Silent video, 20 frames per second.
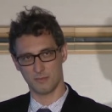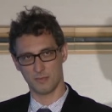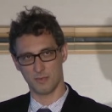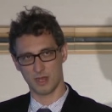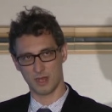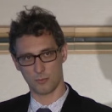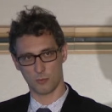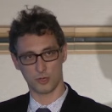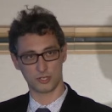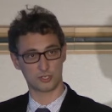
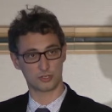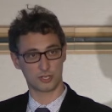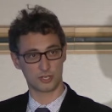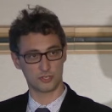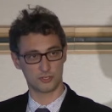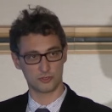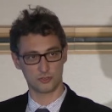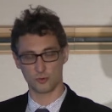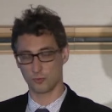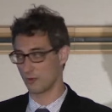what you can
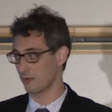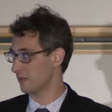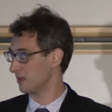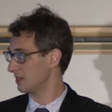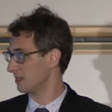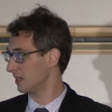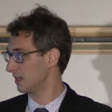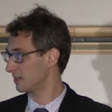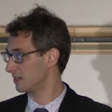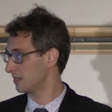do with the
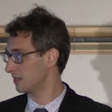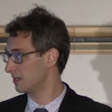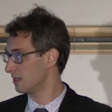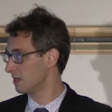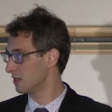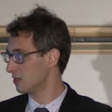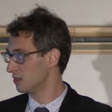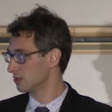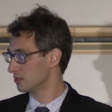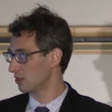data.
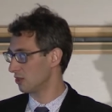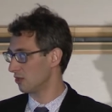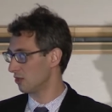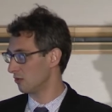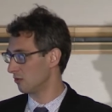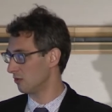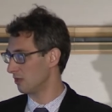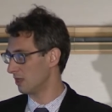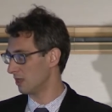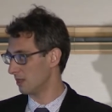
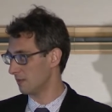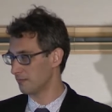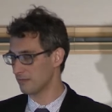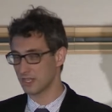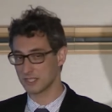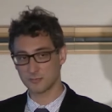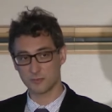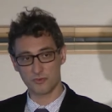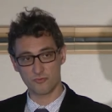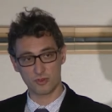So
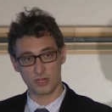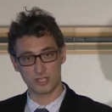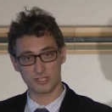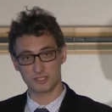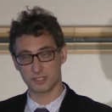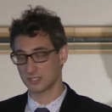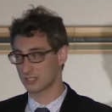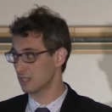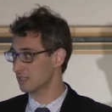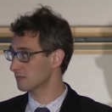that's been really
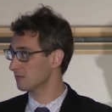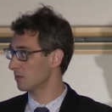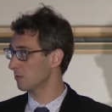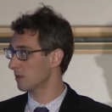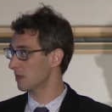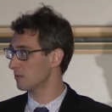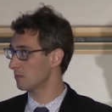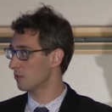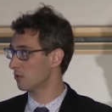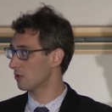successful,
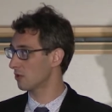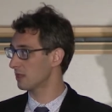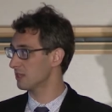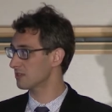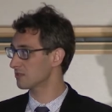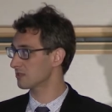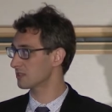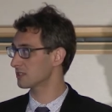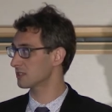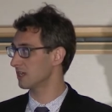but more
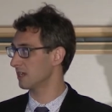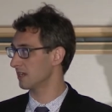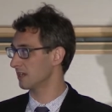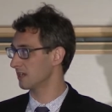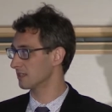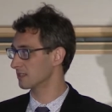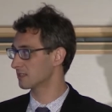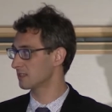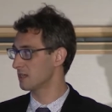interesting is